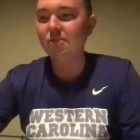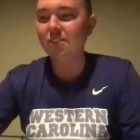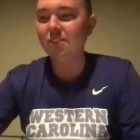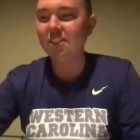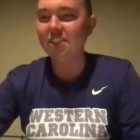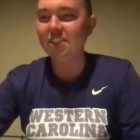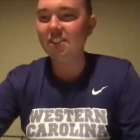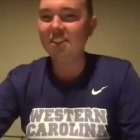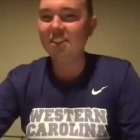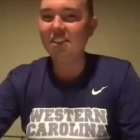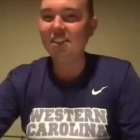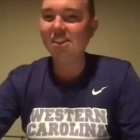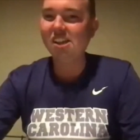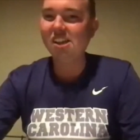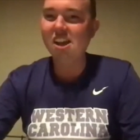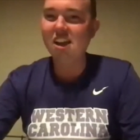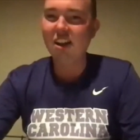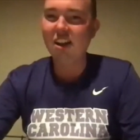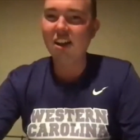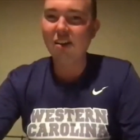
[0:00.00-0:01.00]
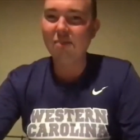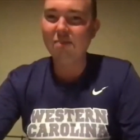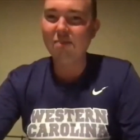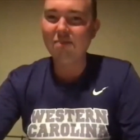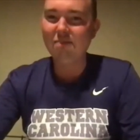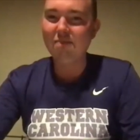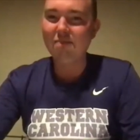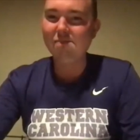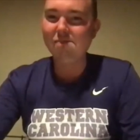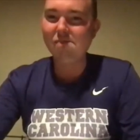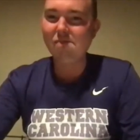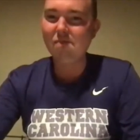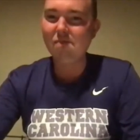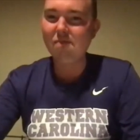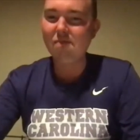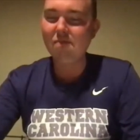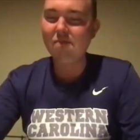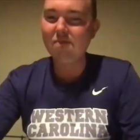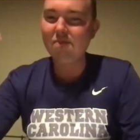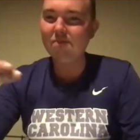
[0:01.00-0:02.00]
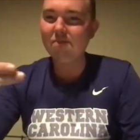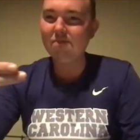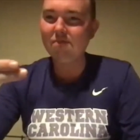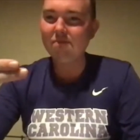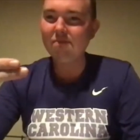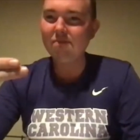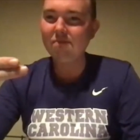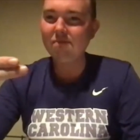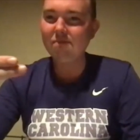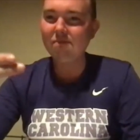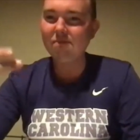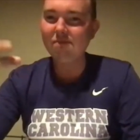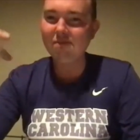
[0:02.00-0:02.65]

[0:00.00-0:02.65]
I'm kidding. I snorted coke before this, so it's